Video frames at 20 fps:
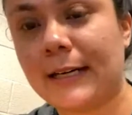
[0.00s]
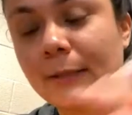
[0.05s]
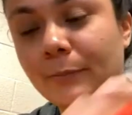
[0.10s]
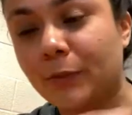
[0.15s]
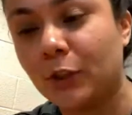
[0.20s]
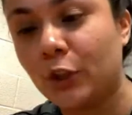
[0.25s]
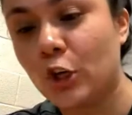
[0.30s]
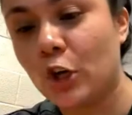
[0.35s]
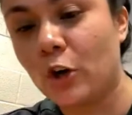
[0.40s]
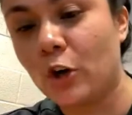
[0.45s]

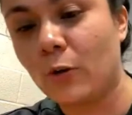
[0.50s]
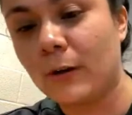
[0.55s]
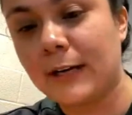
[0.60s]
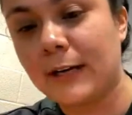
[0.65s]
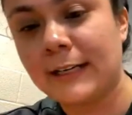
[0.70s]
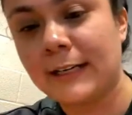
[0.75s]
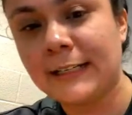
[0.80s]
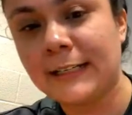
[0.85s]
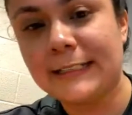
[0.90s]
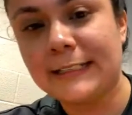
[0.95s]
You
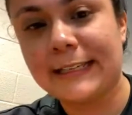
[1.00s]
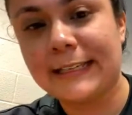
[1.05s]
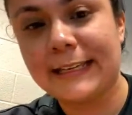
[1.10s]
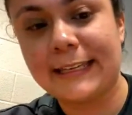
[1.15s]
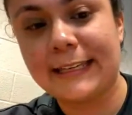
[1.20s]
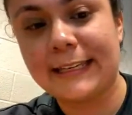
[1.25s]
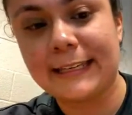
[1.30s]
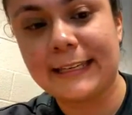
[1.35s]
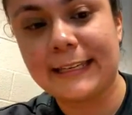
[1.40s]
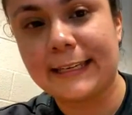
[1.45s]
know,
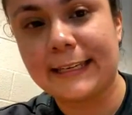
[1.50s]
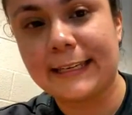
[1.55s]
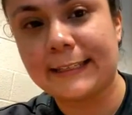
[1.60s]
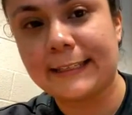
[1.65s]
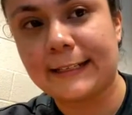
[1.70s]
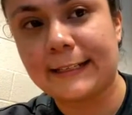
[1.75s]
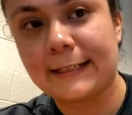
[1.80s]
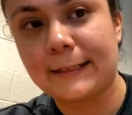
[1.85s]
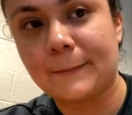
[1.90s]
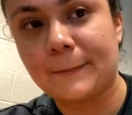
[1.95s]
and
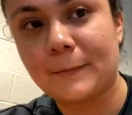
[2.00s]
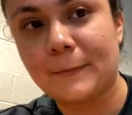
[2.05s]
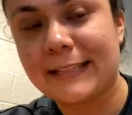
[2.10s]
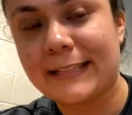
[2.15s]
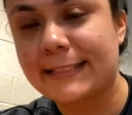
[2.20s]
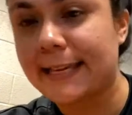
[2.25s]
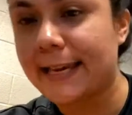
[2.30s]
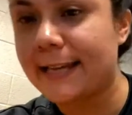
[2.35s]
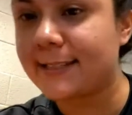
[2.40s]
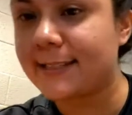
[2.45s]

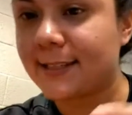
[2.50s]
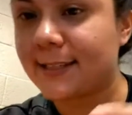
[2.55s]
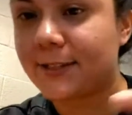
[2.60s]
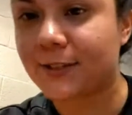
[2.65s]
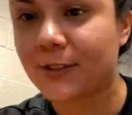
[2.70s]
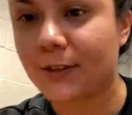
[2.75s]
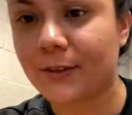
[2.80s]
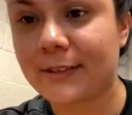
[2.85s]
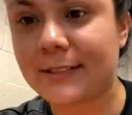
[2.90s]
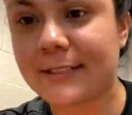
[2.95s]
it takes a
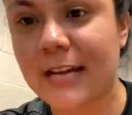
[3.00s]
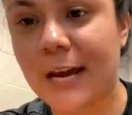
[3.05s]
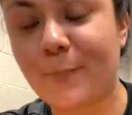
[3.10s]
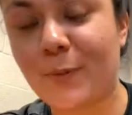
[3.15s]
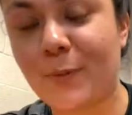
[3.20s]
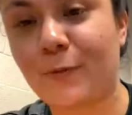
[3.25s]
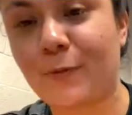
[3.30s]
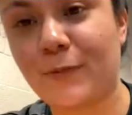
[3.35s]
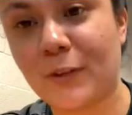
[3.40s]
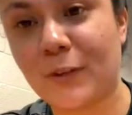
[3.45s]
certain
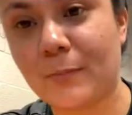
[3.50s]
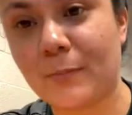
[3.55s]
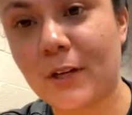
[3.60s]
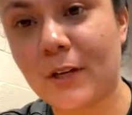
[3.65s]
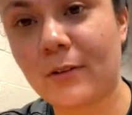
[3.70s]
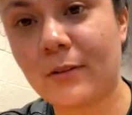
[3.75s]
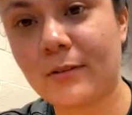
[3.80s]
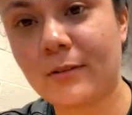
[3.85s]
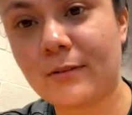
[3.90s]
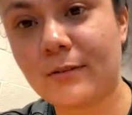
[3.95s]
type of
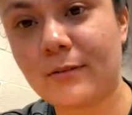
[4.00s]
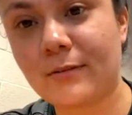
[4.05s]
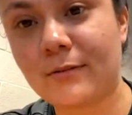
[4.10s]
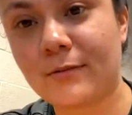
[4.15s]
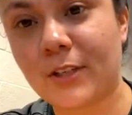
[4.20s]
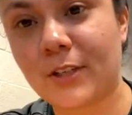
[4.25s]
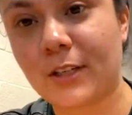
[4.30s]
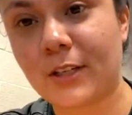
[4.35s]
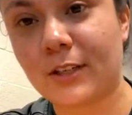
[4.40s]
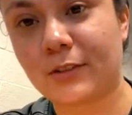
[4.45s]
female
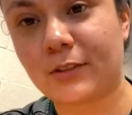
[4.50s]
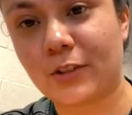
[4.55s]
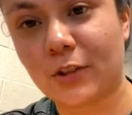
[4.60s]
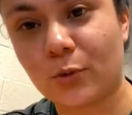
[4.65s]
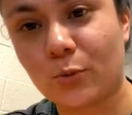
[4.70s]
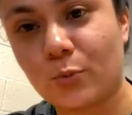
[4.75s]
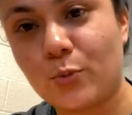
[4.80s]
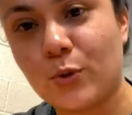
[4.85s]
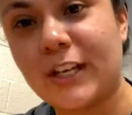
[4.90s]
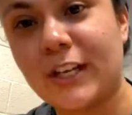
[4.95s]
to
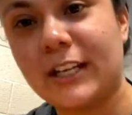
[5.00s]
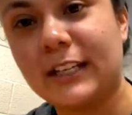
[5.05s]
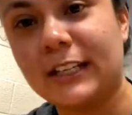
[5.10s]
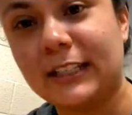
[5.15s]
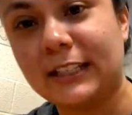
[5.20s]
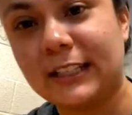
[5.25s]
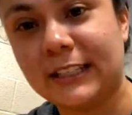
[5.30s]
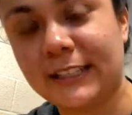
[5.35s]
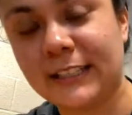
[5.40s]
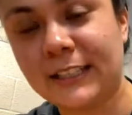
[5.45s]

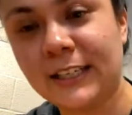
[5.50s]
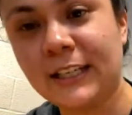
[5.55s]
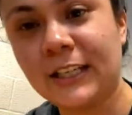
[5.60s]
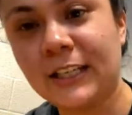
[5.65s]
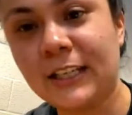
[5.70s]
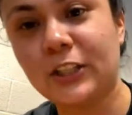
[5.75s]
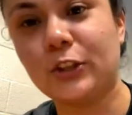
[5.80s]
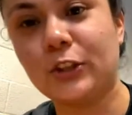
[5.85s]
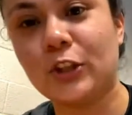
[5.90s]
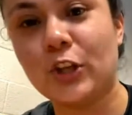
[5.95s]
really,
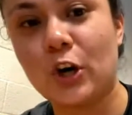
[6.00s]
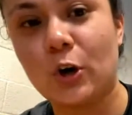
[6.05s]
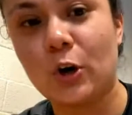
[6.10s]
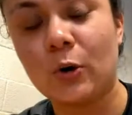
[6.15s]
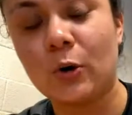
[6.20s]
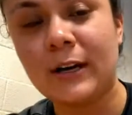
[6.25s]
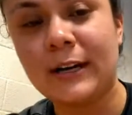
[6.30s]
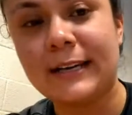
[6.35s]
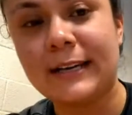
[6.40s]
you know,